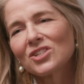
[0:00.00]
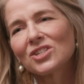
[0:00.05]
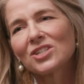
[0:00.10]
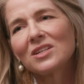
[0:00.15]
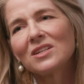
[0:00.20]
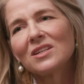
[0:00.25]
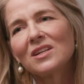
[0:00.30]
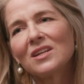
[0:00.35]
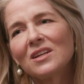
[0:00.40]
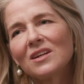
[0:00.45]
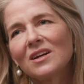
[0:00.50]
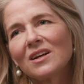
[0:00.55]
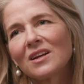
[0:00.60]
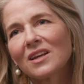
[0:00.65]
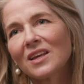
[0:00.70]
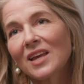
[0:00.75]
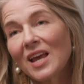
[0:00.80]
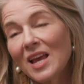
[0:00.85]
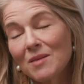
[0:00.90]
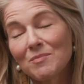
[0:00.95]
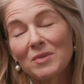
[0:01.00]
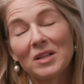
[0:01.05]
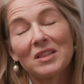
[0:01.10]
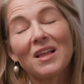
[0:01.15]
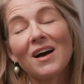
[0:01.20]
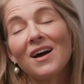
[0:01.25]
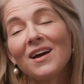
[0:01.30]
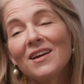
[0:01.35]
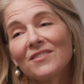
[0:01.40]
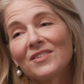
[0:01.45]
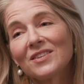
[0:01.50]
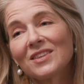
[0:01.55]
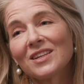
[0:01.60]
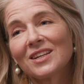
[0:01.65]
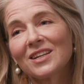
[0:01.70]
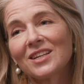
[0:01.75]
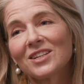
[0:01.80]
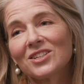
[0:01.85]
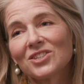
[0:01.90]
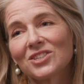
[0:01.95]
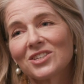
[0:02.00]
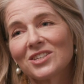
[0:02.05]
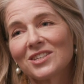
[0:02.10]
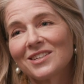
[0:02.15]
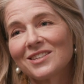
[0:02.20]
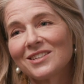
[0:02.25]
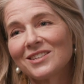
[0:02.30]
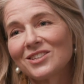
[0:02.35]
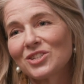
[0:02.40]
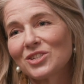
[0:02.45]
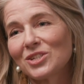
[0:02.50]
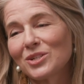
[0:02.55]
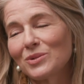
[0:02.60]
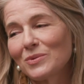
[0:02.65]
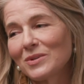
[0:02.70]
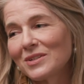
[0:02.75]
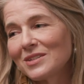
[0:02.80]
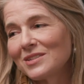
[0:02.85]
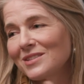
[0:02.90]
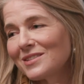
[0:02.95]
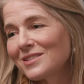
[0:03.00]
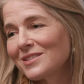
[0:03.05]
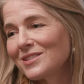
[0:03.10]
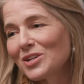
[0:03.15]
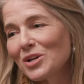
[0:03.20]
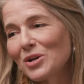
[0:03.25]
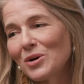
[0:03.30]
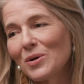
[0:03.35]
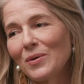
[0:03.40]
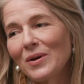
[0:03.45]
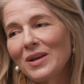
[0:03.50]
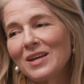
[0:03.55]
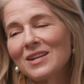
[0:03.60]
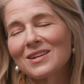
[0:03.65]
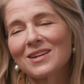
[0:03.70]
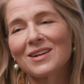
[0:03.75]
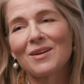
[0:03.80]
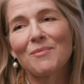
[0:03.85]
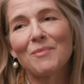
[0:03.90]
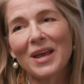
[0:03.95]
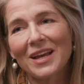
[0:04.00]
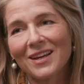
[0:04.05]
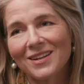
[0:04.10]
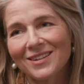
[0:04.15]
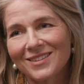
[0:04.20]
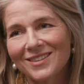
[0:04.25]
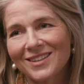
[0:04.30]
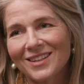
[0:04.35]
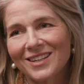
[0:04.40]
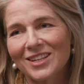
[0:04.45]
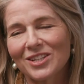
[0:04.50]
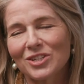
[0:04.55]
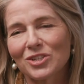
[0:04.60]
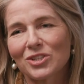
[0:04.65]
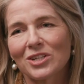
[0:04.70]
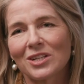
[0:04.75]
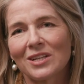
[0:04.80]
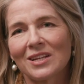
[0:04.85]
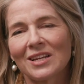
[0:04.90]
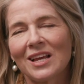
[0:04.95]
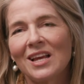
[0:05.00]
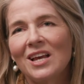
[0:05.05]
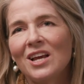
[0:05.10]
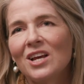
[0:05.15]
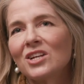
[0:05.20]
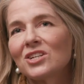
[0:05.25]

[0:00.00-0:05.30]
She came alive in the kitchen. She was, you know, in command in the kitchen.